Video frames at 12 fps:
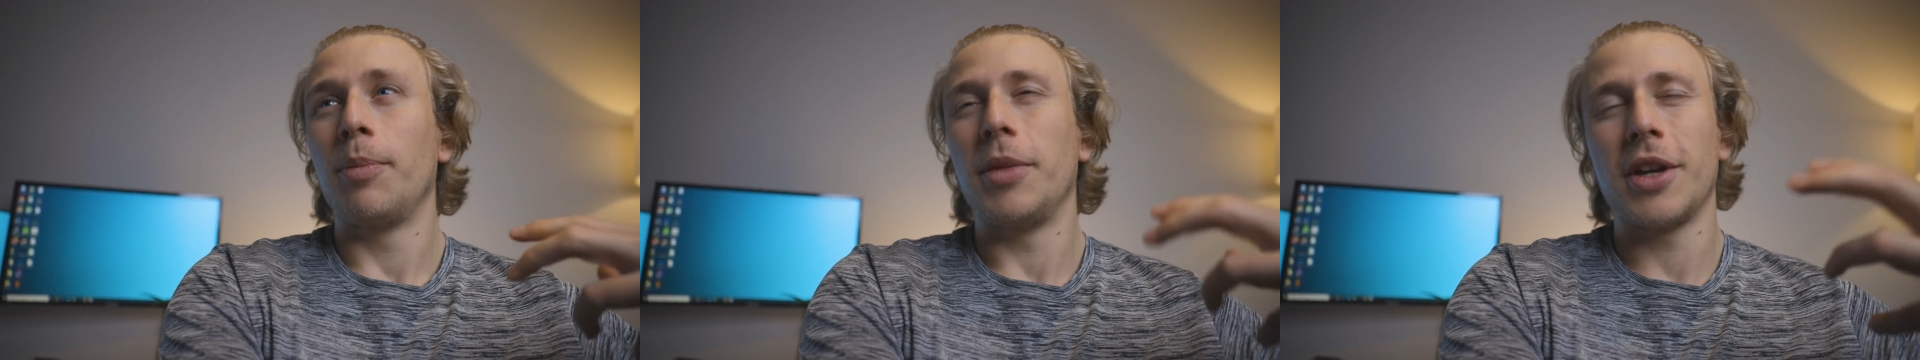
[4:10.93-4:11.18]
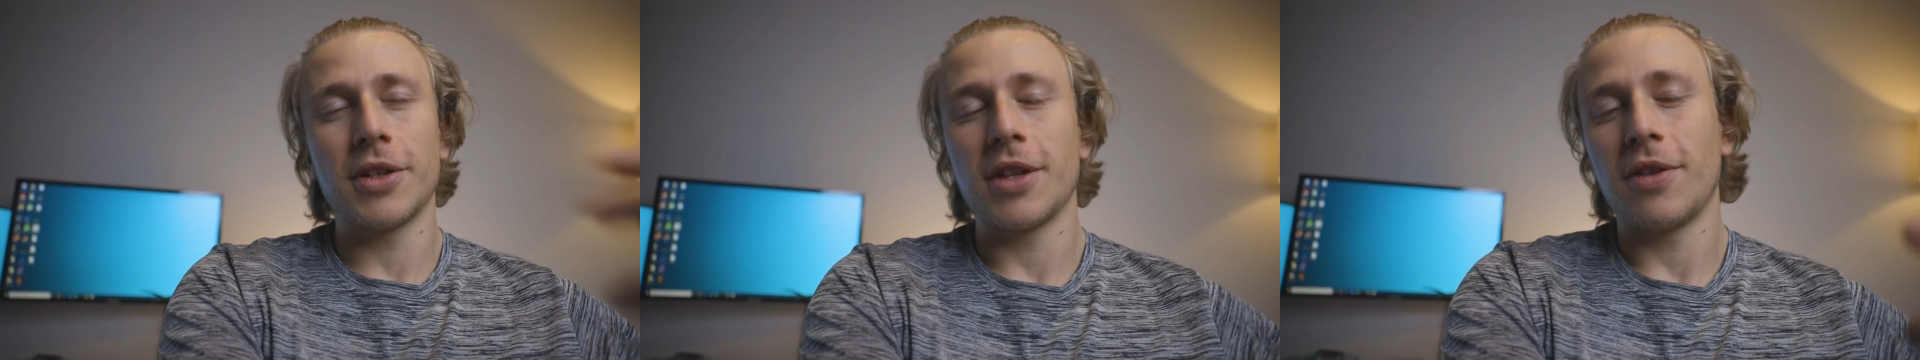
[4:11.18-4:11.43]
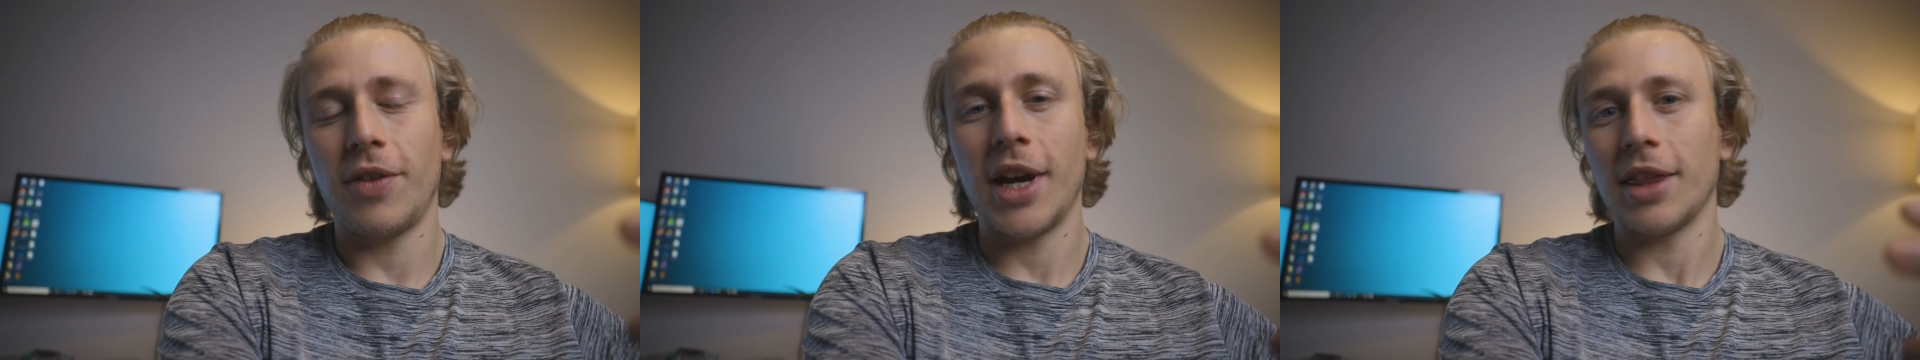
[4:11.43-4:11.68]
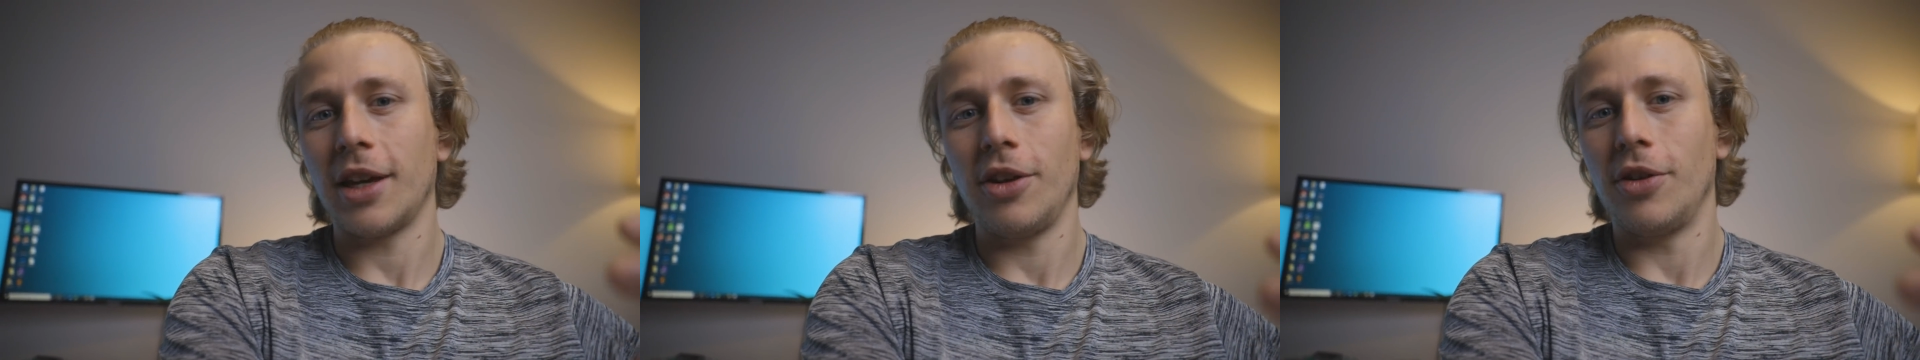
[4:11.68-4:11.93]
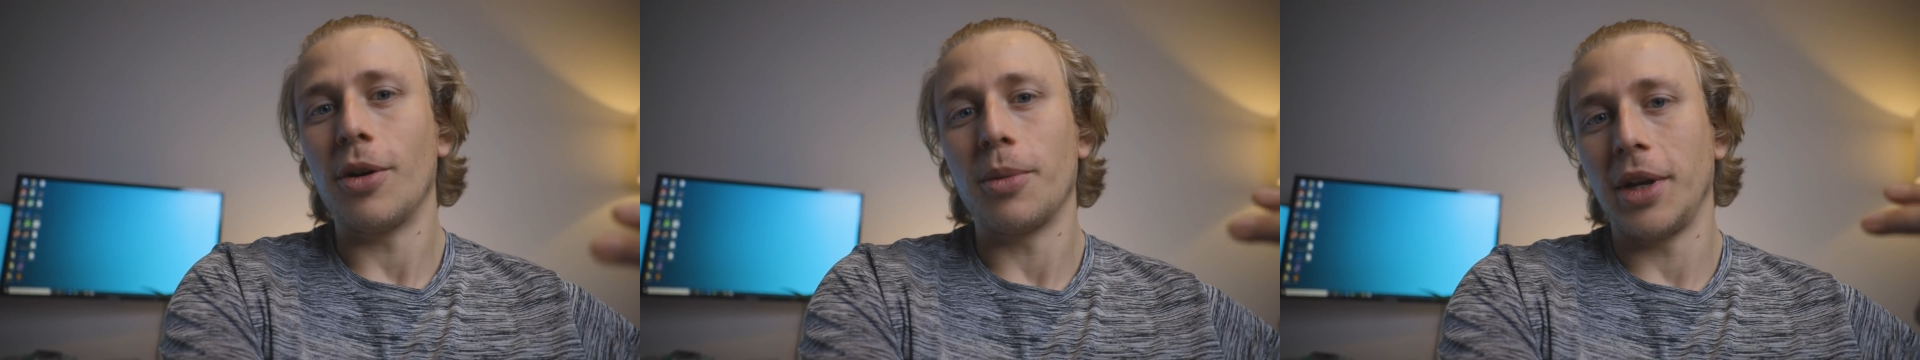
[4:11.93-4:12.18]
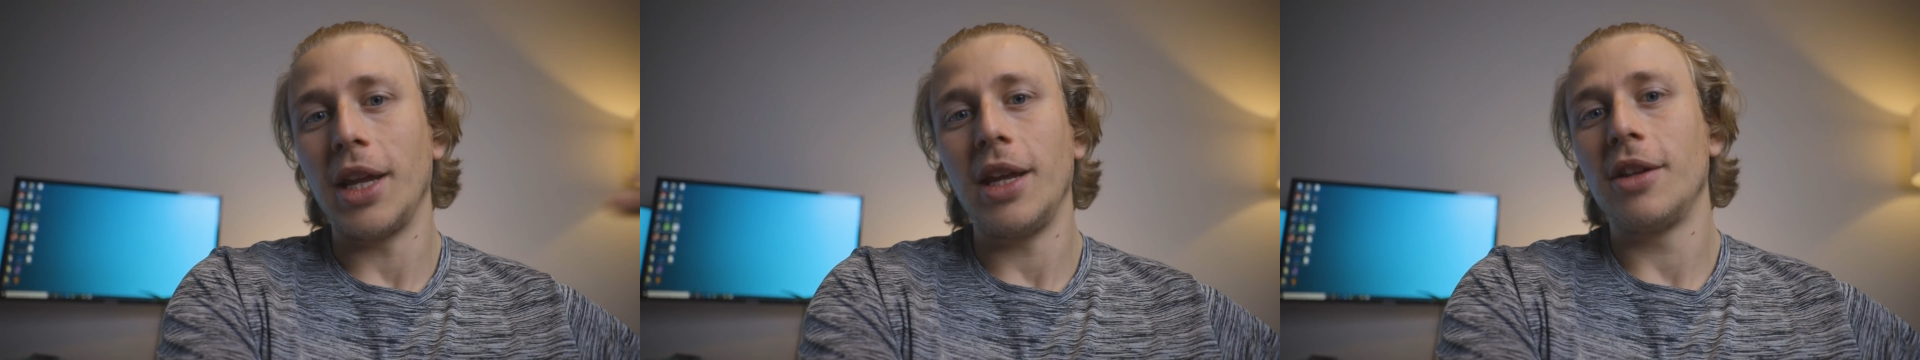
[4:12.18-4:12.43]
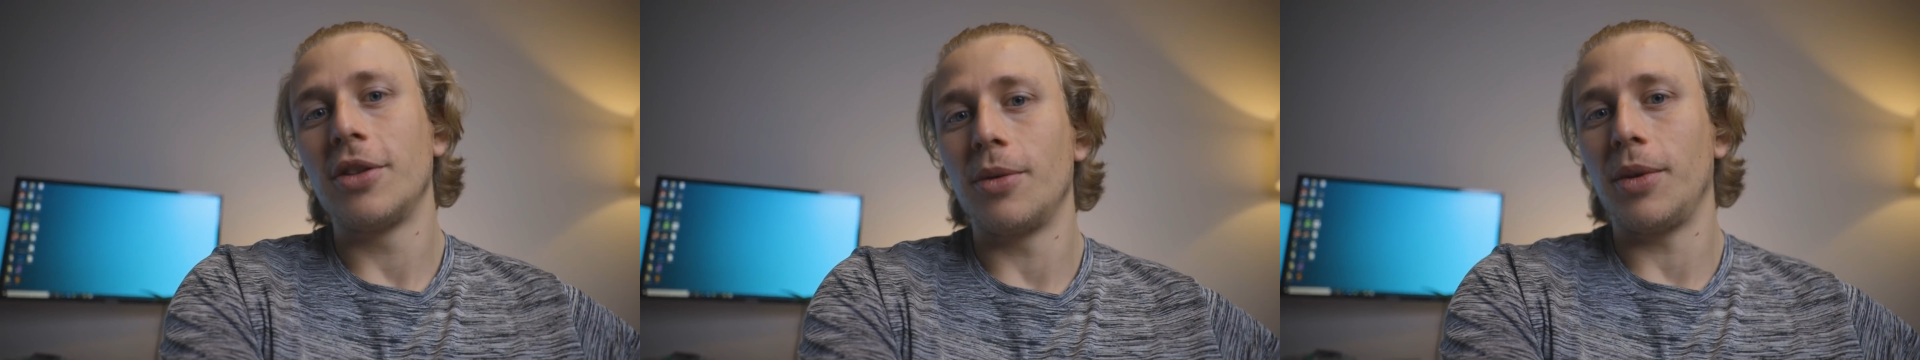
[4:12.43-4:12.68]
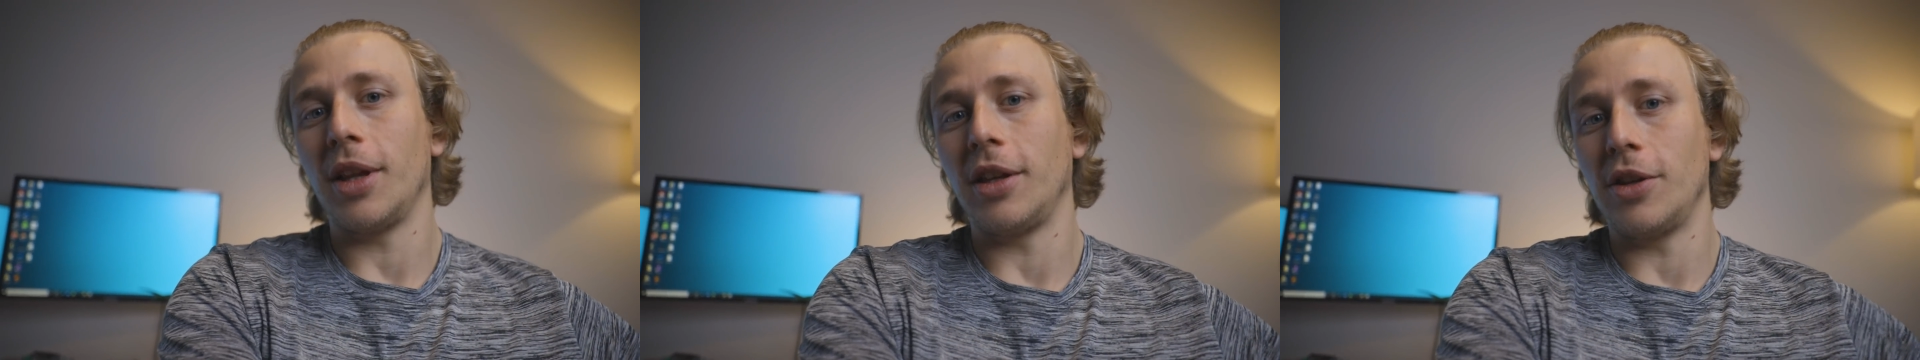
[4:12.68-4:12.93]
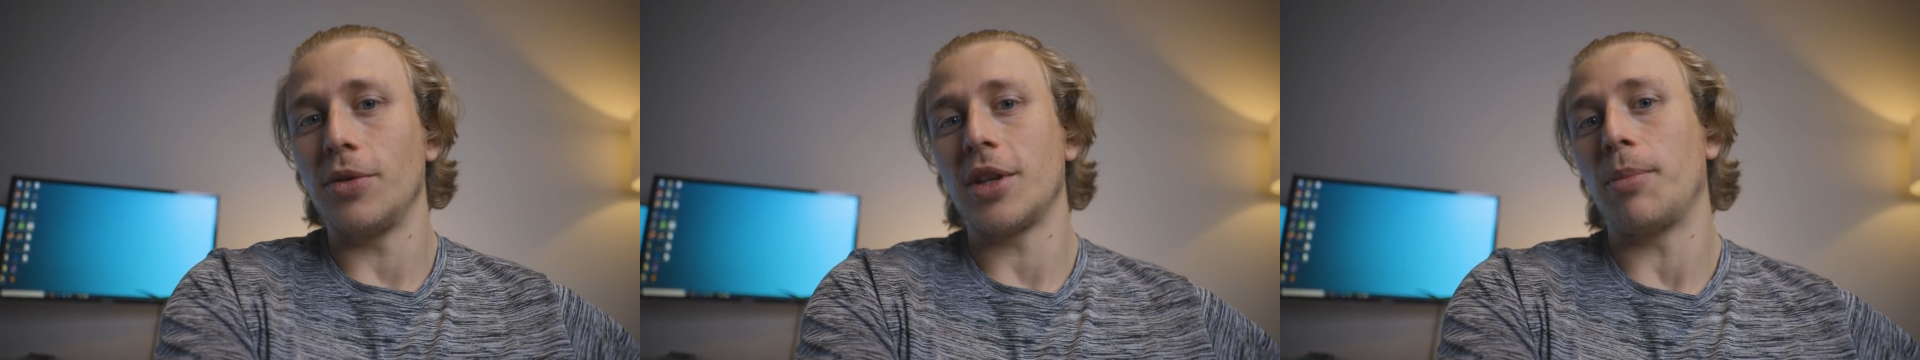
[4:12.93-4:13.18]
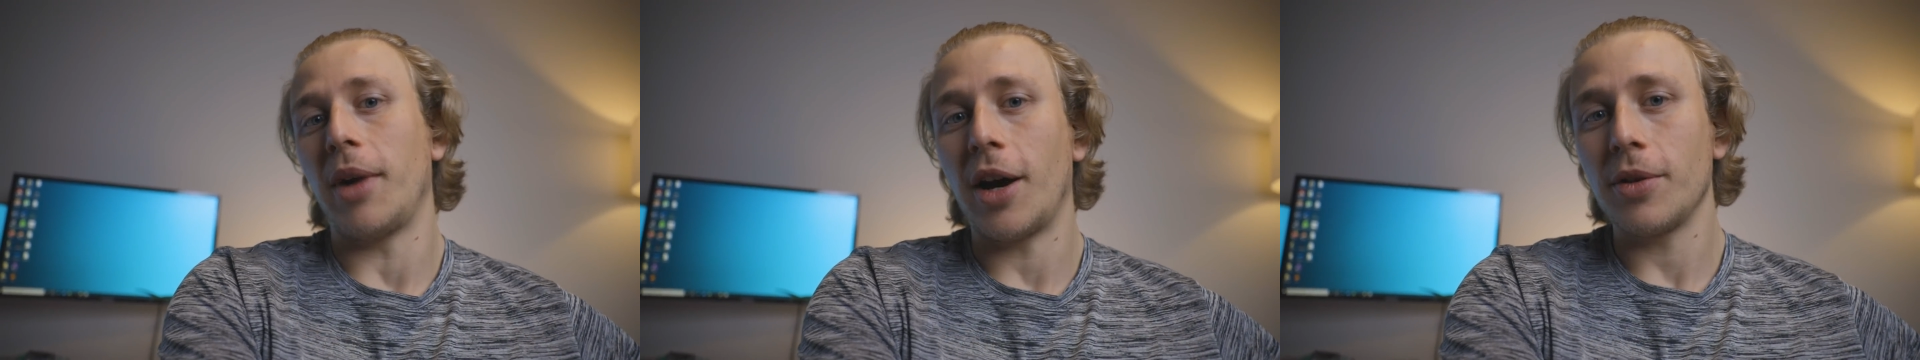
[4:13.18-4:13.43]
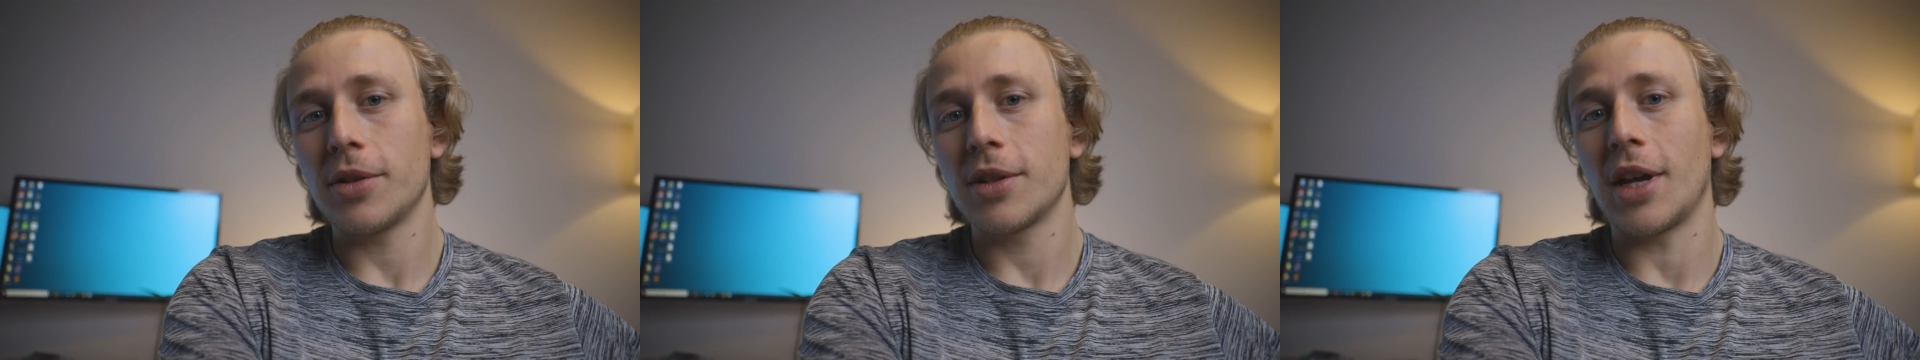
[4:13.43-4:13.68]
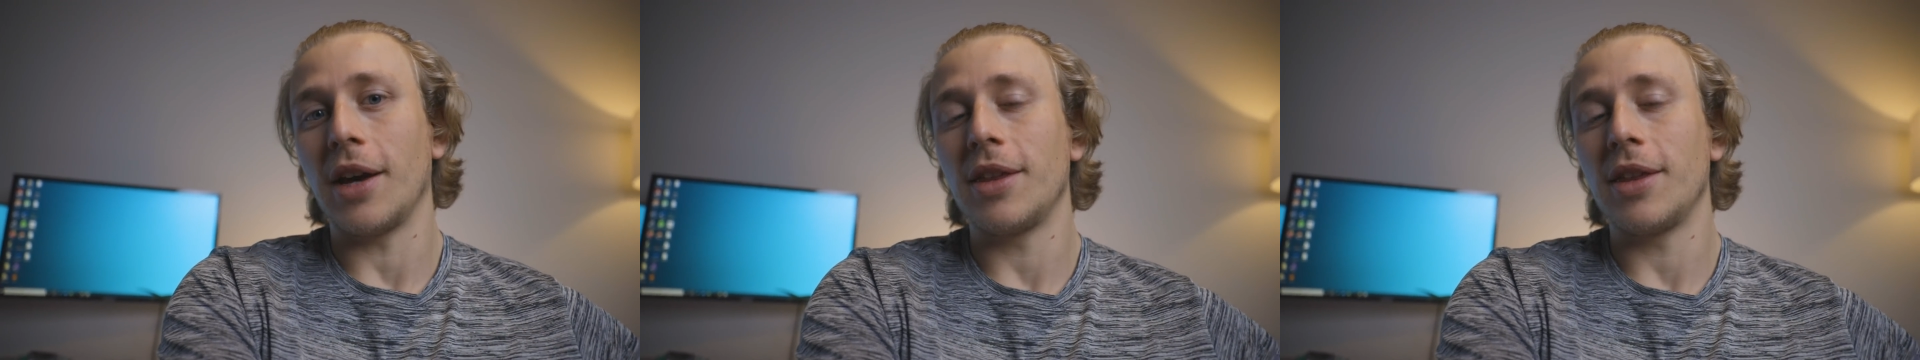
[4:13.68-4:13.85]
Because of the fact that you don't need to really use a mouse,